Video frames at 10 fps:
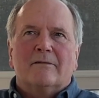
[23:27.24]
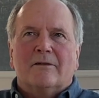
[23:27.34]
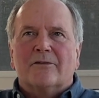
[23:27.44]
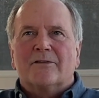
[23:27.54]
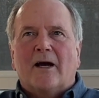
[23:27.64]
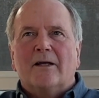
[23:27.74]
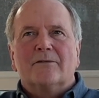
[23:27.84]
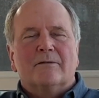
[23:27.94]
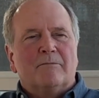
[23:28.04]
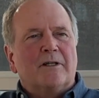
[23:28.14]
Science
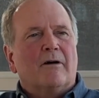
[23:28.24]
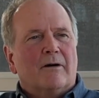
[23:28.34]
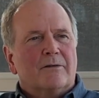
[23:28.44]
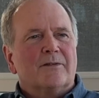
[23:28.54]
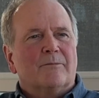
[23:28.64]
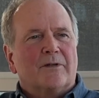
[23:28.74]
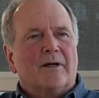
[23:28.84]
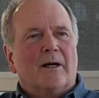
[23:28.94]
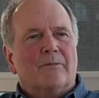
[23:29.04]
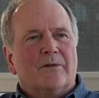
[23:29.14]
can be hard
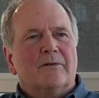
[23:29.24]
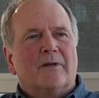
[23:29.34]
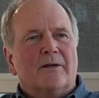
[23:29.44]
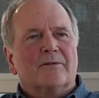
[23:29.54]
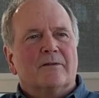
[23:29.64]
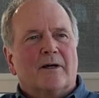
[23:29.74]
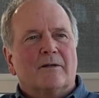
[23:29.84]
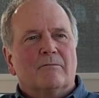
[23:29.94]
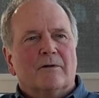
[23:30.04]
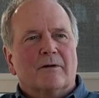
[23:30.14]
sometimes, and it takes a lot of
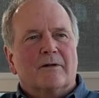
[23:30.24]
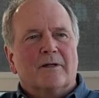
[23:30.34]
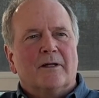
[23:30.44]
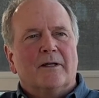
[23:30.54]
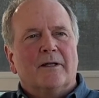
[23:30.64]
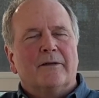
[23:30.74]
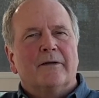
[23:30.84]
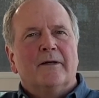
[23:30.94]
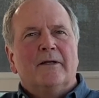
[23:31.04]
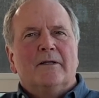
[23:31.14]
work. And
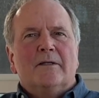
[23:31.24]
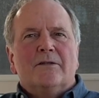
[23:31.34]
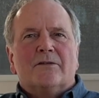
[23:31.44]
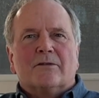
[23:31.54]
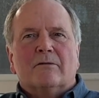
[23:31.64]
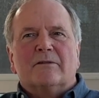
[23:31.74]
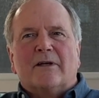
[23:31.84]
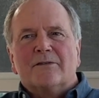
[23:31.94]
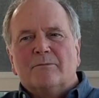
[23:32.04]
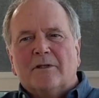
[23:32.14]
so it
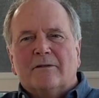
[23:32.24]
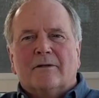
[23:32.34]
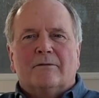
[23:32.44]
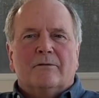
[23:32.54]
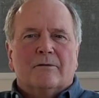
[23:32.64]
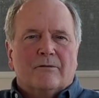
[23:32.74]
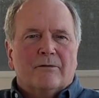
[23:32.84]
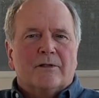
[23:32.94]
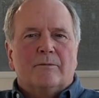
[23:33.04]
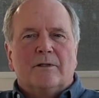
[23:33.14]
does mean that you're
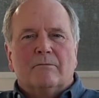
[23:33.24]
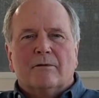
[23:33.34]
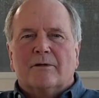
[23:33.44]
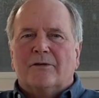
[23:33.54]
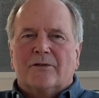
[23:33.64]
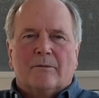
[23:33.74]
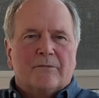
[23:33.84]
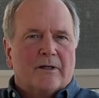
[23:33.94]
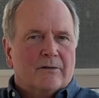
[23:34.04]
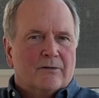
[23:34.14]
going to be working some
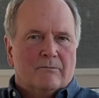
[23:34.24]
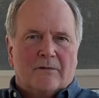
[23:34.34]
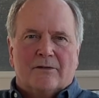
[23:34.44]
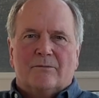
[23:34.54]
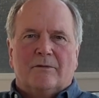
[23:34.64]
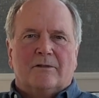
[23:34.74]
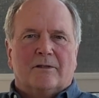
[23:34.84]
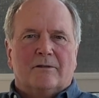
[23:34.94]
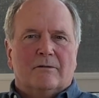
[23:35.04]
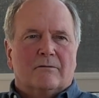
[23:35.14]
nights. It does mean
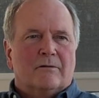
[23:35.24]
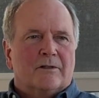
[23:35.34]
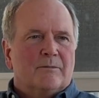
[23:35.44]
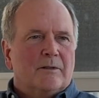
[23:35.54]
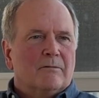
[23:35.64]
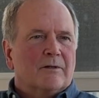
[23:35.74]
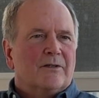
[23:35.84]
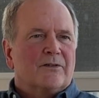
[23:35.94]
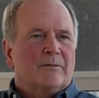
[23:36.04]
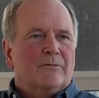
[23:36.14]
that you're going to be working
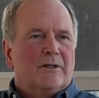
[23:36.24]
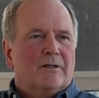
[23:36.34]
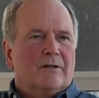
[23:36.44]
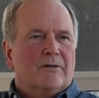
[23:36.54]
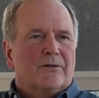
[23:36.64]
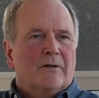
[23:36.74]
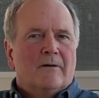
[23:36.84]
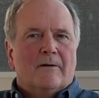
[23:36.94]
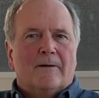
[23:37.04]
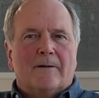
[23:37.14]
some weekends.
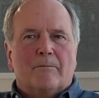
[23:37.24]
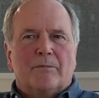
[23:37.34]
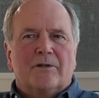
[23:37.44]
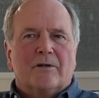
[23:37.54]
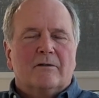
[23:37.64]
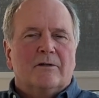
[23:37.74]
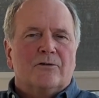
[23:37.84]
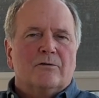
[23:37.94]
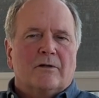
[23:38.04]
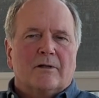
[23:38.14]
Particularly
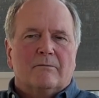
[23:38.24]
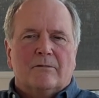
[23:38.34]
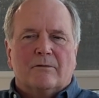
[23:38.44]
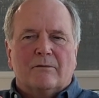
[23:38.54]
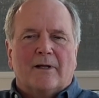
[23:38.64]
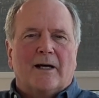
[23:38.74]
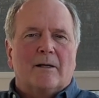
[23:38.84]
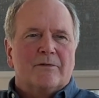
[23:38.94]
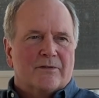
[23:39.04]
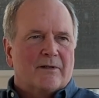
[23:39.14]
as you get your
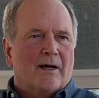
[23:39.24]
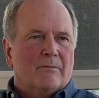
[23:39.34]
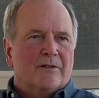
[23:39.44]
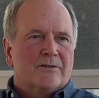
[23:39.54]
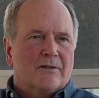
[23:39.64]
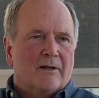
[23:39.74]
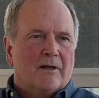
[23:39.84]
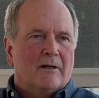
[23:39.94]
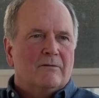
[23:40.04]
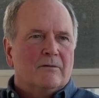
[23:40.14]
lab established
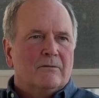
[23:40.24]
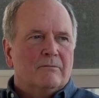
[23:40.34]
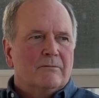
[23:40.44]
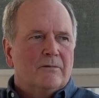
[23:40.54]
and you